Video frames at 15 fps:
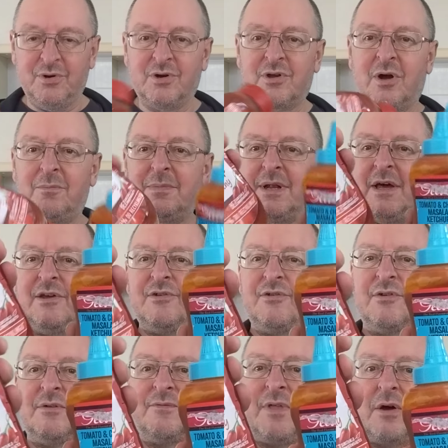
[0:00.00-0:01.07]
a
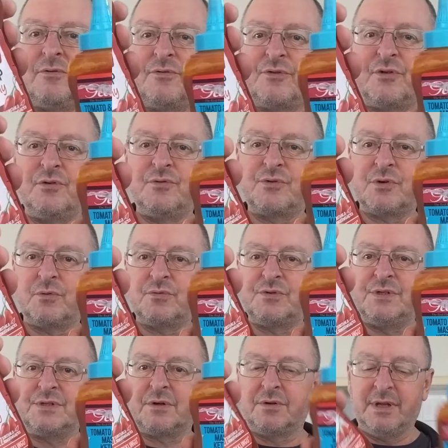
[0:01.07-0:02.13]
combination of those two
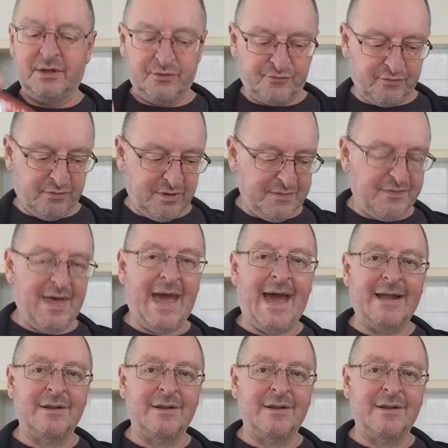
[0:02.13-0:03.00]
sauces on it and tried that.